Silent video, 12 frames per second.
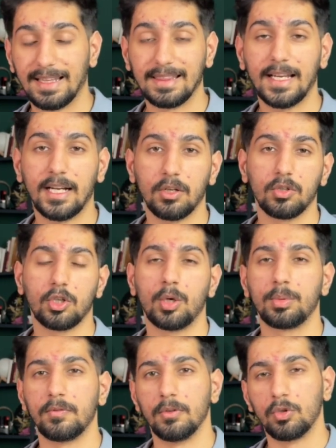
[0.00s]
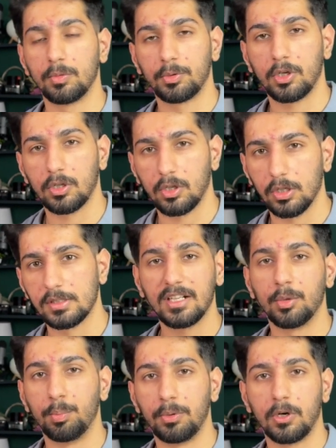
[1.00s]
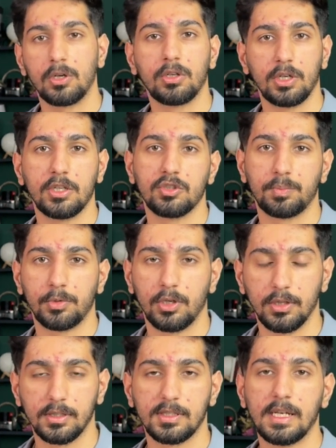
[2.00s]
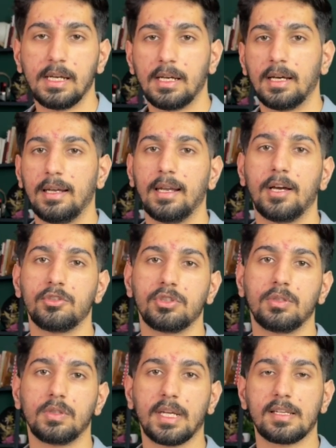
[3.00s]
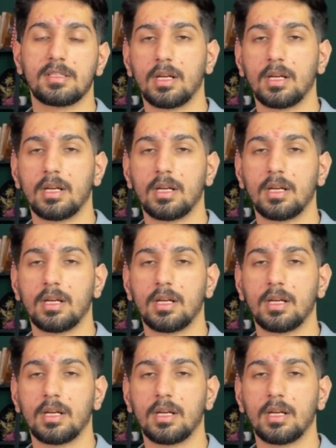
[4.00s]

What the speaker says: And that, on top of lower product costs, a broader range of products, allows you to test